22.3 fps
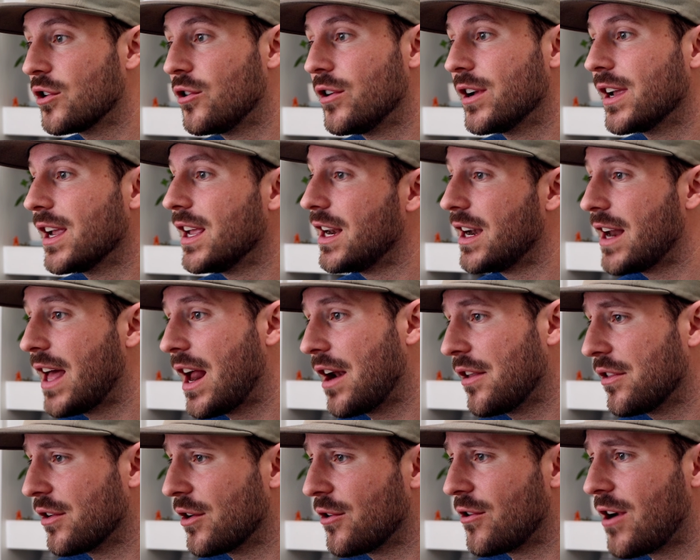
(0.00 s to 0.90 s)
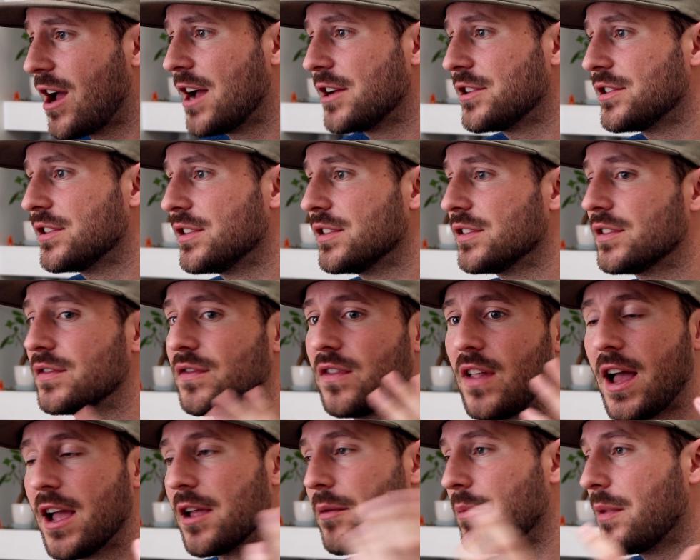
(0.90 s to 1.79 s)
going in and out of the garages,
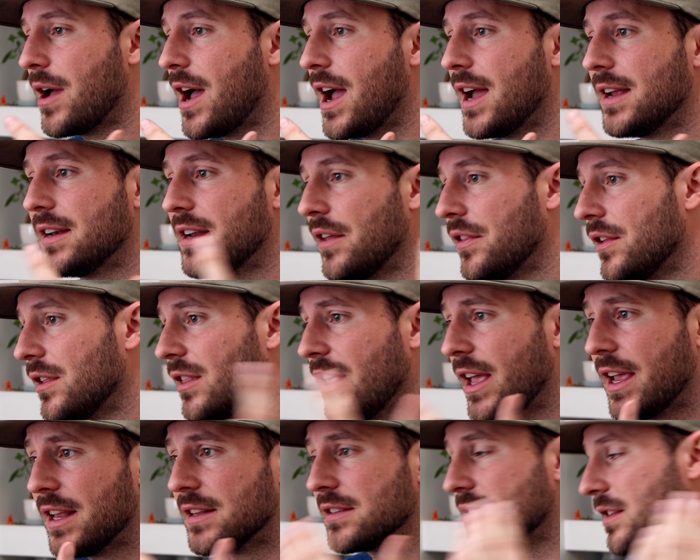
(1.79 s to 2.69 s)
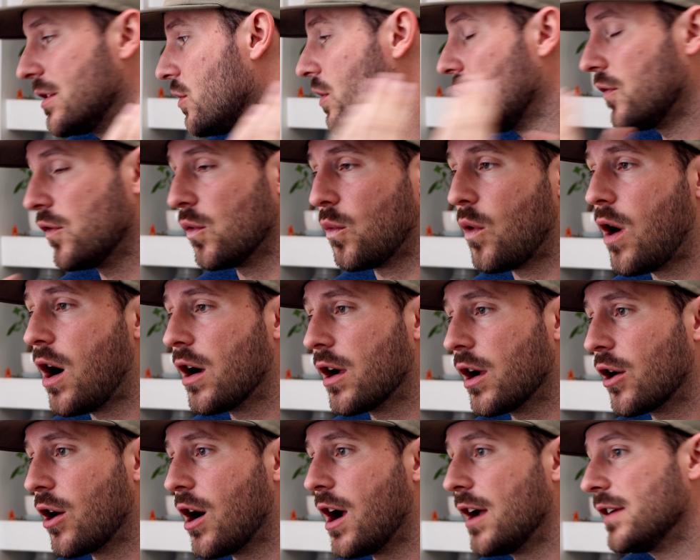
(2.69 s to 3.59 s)
flying by down the lanes that you have to
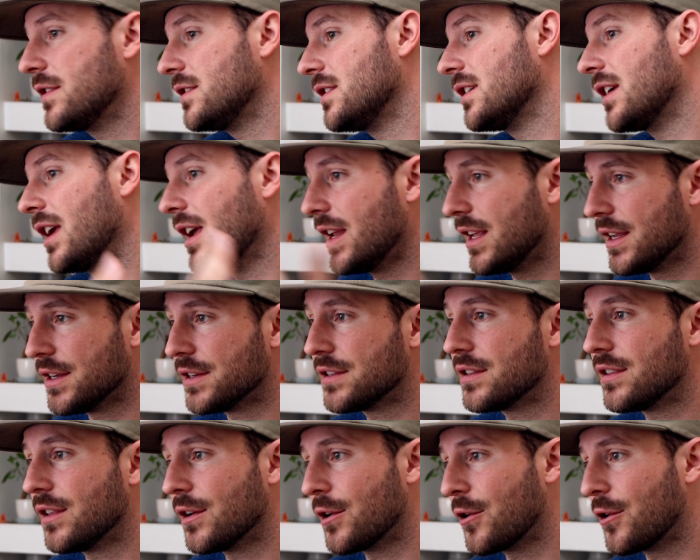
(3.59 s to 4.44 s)
walk across to get into the